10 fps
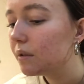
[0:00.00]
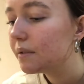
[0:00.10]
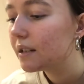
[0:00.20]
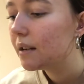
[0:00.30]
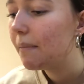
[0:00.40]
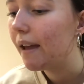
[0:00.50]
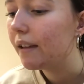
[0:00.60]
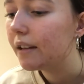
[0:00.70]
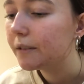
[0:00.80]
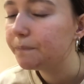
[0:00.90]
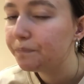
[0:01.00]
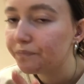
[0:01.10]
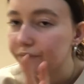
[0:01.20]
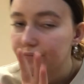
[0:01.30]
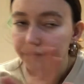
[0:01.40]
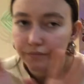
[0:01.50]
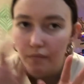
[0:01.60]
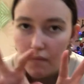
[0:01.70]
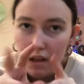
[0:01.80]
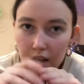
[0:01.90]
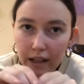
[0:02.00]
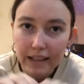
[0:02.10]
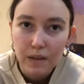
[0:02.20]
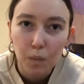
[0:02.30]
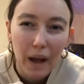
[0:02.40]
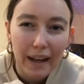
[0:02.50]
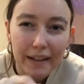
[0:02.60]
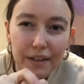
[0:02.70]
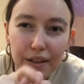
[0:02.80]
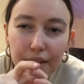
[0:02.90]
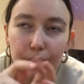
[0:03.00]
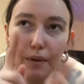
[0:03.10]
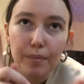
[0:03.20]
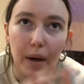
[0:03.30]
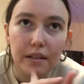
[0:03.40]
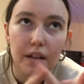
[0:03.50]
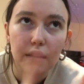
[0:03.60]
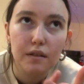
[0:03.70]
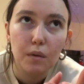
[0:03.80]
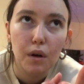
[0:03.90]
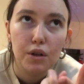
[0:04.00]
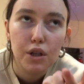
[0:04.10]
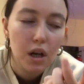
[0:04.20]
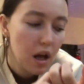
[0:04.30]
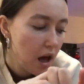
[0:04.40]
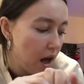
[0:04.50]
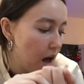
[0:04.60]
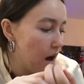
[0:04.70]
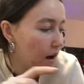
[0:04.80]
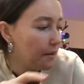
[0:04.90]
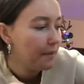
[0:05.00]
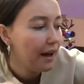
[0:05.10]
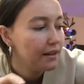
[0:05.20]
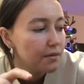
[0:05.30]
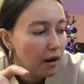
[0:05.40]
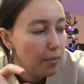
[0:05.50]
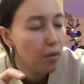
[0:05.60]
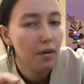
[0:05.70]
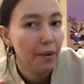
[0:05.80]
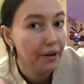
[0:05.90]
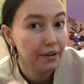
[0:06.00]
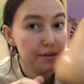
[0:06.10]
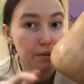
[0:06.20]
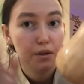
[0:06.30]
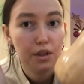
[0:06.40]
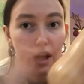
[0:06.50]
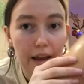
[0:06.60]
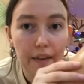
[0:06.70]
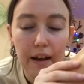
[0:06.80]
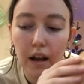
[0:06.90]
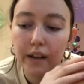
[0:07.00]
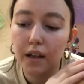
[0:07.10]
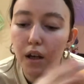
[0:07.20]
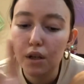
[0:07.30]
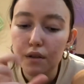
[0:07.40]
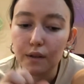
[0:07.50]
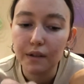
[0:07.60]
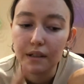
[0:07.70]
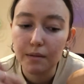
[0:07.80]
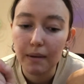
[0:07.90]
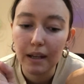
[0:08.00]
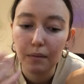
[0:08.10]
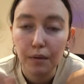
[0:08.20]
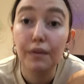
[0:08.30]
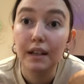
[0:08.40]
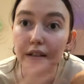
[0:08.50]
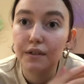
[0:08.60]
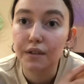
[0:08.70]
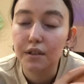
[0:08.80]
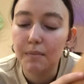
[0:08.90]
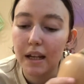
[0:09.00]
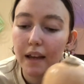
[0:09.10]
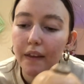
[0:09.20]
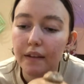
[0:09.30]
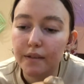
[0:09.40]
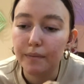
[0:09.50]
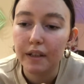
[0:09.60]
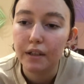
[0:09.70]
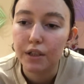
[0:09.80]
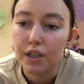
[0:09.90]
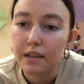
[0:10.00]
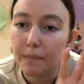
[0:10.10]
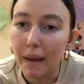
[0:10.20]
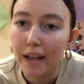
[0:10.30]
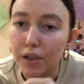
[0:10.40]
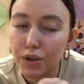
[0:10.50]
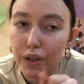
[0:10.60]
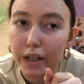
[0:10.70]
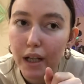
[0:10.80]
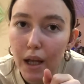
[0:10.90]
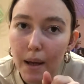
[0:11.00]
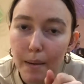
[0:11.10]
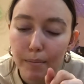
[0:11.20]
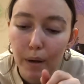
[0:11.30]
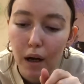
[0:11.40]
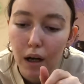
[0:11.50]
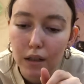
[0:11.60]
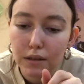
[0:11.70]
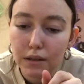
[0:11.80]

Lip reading: was gonna make like this Wellington with butternut squash, hence why I bought a butternut squash, and then like sausage meat, well, vegan sausage meat, and then some vegan cheese and pastry. But